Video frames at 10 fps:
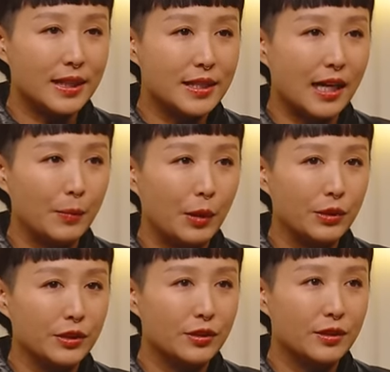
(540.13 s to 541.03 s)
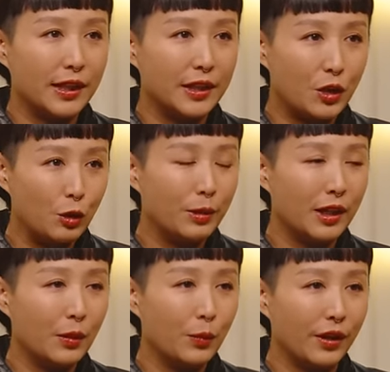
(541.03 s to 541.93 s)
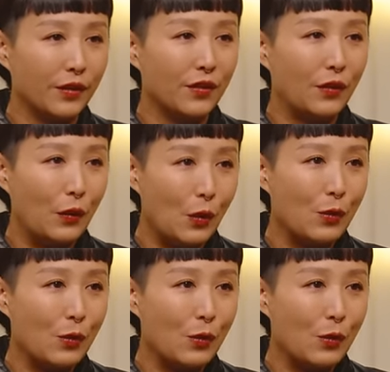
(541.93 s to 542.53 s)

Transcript: time I was in Cuba with no